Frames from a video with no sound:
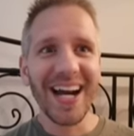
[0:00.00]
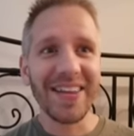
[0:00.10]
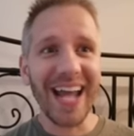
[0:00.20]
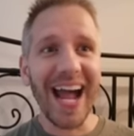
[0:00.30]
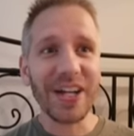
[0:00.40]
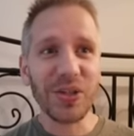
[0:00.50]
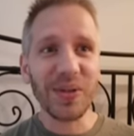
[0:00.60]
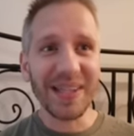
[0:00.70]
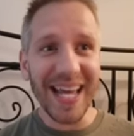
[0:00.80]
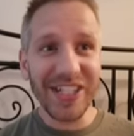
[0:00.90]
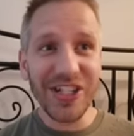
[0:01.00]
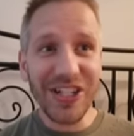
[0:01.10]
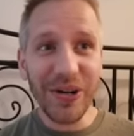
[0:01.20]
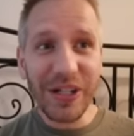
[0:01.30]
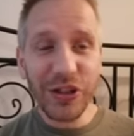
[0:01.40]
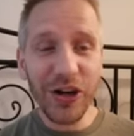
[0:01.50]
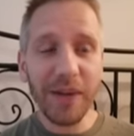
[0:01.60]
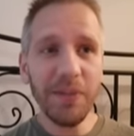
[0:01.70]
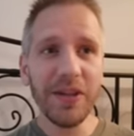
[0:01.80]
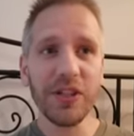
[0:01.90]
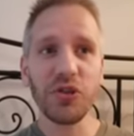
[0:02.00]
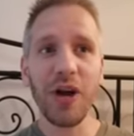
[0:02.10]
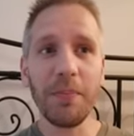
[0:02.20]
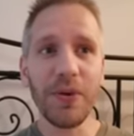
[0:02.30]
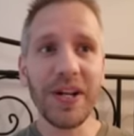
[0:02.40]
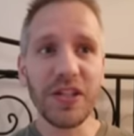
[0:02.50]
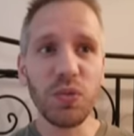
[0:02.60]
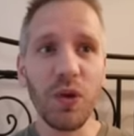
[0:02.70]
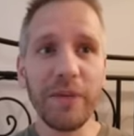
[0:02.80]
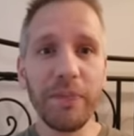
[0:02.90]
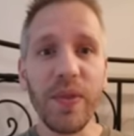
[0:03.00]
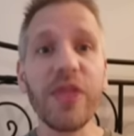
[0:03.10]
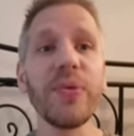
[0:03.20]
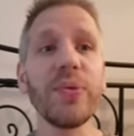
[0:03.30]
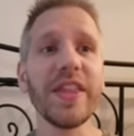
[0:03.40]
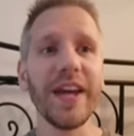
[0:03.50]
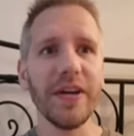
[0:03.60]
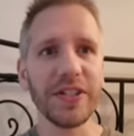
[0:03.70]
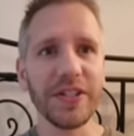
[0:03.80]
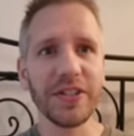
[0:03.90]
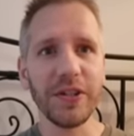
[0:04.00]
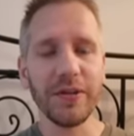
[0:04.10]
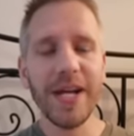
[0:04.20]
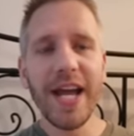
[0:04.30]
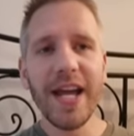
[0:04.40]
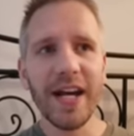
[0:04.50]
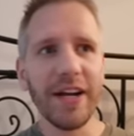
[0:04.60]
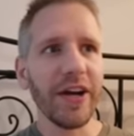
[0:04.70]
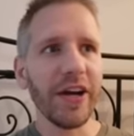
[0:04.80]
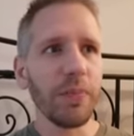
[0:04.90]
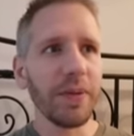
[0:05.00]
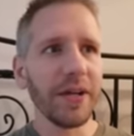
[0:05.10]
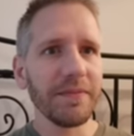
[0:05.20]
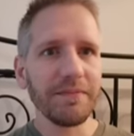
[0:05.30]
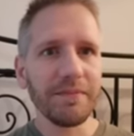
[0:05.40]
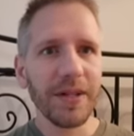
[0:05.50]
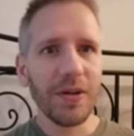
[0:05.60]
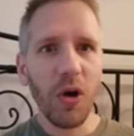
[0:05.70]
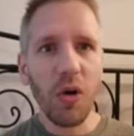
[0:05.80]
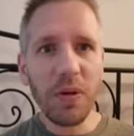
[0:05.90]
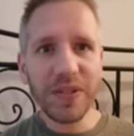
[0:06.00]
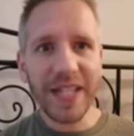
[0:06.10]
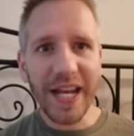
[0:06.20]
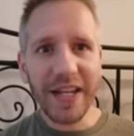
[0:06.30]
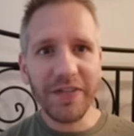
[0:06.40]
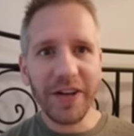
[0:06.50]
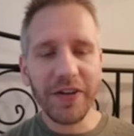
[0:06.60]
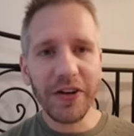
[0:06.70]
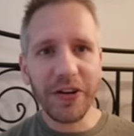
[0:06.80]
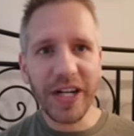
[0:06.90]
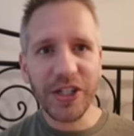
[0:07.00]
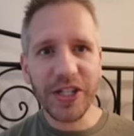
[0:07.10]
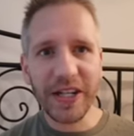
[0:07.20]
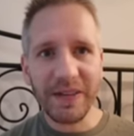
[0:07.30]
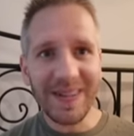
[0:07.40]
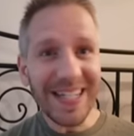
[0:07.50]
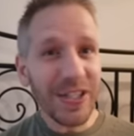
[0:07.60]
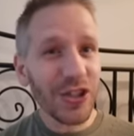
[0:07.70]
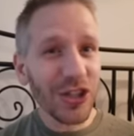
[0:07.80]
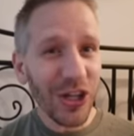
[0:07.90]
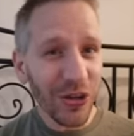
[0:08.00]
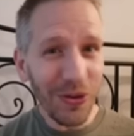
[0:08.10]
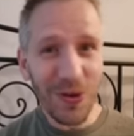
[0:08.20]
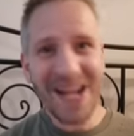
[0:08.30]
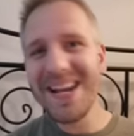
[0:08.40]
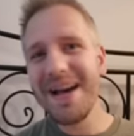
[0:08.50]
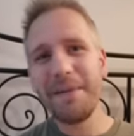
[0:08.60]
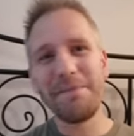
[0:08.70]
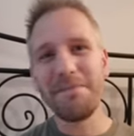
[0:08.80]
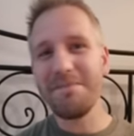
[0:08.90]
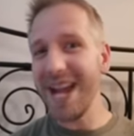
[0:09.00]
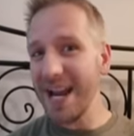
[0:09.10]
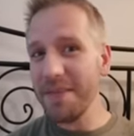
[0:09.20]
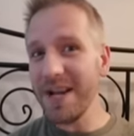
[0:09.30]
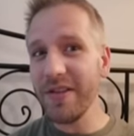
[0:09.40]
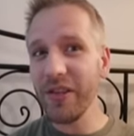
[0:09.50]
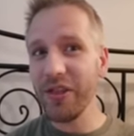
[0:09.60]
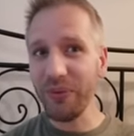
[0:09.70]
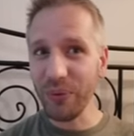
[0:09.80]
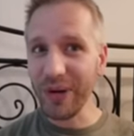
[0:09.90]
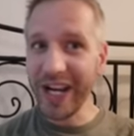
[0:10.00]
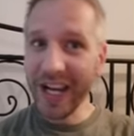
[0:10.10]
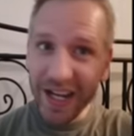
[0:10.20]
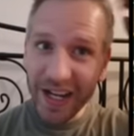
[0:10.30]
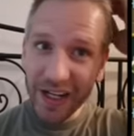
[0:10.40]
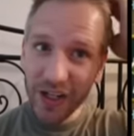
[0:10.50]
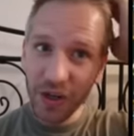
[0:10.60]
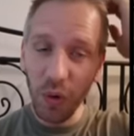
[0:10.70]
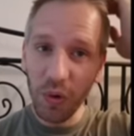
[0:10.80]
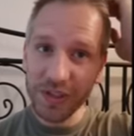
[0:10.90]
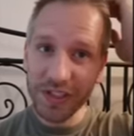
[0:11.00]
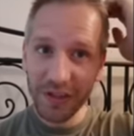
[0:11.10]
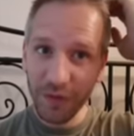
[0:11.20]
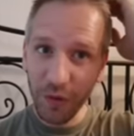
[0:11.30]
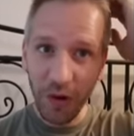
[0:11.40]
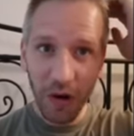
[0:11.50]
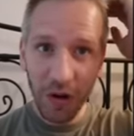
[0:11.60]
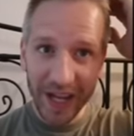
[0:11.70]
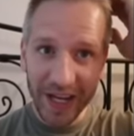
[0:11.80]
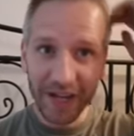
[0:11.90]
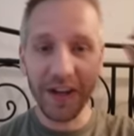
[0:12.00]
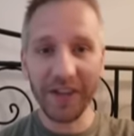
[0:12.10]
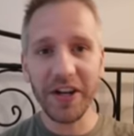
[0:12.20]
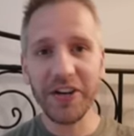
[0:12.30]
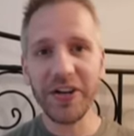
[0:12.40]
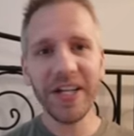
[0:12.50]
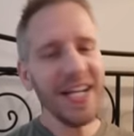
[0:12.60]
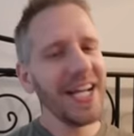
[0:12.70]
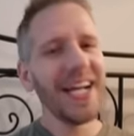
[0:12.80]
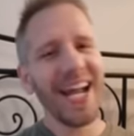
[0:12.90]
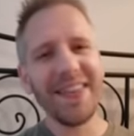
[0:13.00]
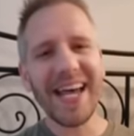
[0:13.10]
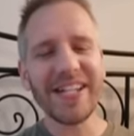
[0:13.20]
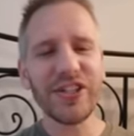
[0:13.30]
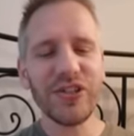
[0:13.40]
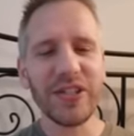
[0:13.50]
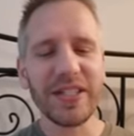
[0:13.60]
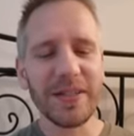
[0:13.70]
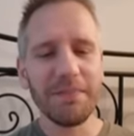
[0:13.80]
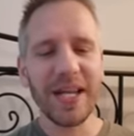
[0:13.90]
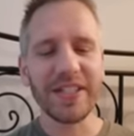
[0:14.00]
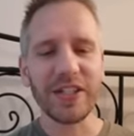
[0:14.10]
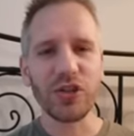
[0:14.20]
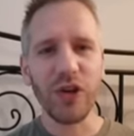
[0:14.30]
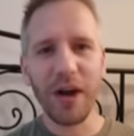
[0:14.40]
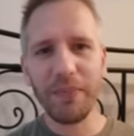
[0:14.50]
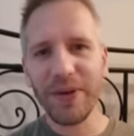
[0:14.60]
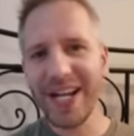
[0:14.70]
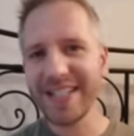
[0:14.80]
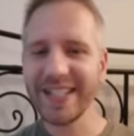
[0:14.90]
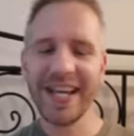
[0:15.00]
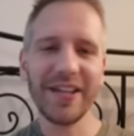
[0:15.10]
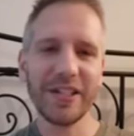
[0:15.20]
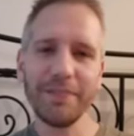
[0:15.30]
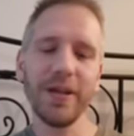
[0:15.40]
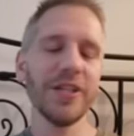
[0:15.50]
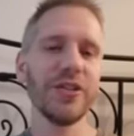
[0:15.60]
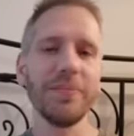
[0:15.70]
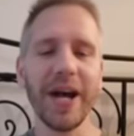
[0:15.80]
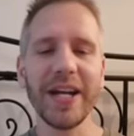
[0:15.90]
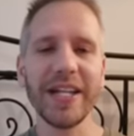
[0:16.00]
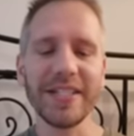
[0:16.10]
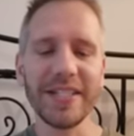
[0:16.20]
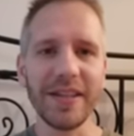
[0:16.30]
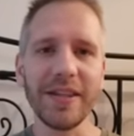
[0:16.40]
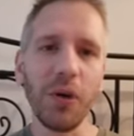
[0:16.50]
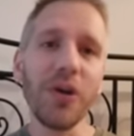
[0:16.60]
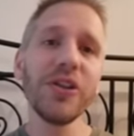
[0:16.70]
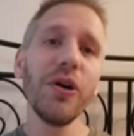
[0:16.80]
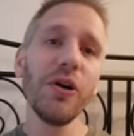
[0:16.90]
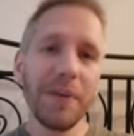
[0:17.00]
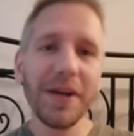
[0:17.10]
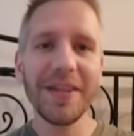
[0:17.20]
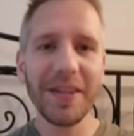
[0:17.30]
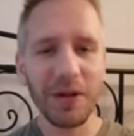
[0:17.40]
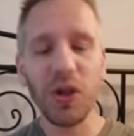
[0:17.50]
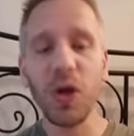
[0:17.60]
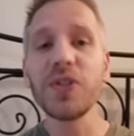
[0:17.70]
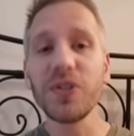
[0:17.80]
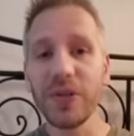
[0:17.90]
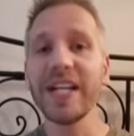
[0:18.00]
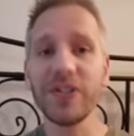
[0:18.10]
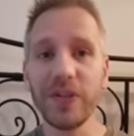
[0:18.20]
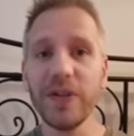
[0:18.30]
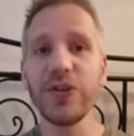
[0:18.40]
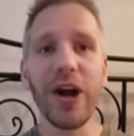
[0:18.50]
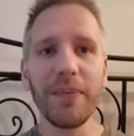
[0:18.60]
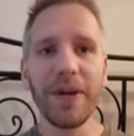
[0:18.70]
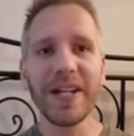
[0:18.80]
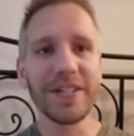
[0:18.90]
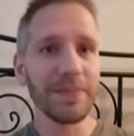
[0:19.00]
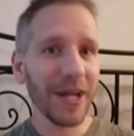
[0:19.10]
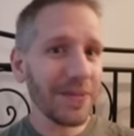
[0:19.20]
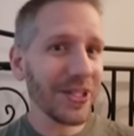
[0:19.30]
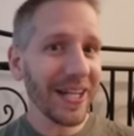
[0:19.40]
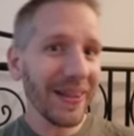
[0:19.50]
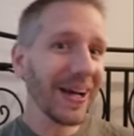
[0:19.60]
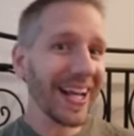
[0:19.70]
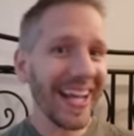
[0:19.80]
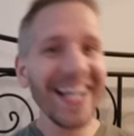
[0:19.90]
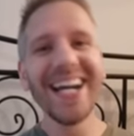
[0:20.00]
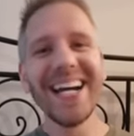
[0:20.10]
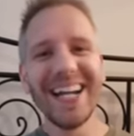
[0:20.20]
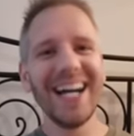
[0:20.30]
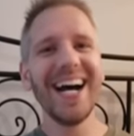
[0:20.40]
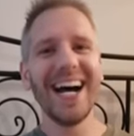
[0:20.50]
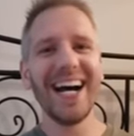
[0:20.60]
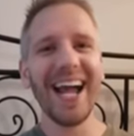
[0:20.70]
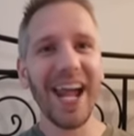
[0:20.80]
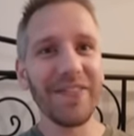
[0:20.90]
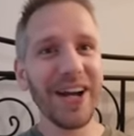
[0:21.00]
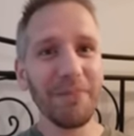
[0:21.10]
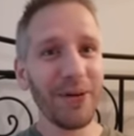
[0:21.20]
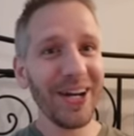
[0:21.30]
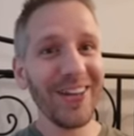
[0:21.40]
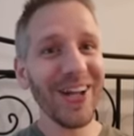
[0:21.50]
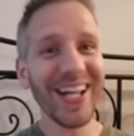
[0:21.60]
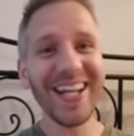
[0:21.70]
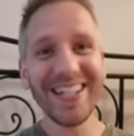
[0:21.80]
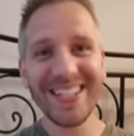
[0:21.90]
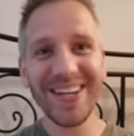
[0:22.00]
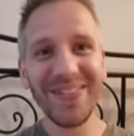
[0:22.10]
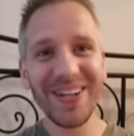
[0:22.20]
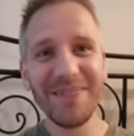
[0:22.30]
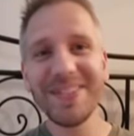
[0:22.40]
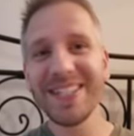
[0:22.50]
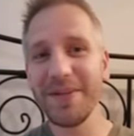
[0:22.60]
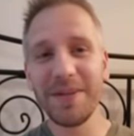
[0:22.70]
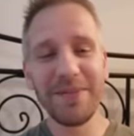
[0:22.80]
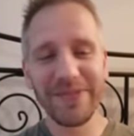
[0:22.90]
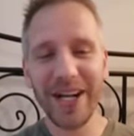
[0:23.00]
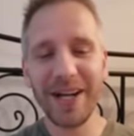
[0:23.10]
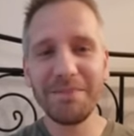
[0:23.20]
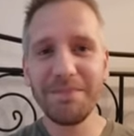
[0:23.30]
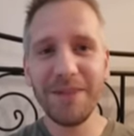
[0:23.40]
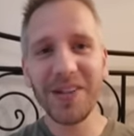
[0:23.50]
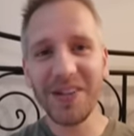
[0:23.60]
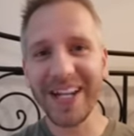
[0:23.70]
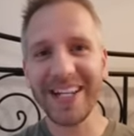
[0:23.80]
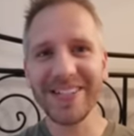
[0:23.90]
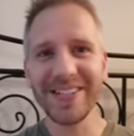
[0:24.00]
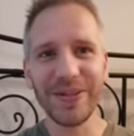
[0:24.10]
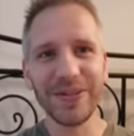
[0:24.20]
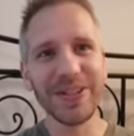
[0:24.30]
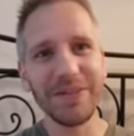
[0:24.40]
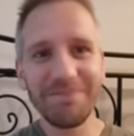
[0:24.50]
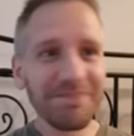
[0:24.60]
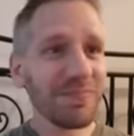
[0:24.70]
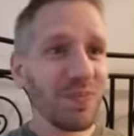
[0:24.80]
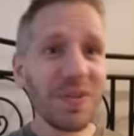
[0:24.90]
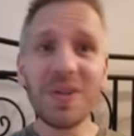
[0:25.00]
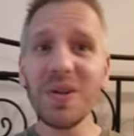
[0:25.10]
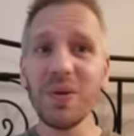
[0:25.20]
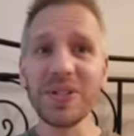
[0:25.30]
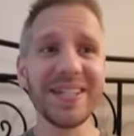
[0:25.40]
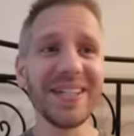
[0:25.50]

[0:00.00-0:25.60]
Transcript: The actual legendary drop, the drop rate is 1 per 3,000. So if I open almost 8,500, I should get at least 2, maybe 3 golds for all 8,500. And that's just basic drop rates. Again, it's plus or minus. And the more you open, the closer you get to the drop rate. Sometimes you get lucky. I have got pretty lucky on some of them. Some of them have got unlucky too. So we'll see.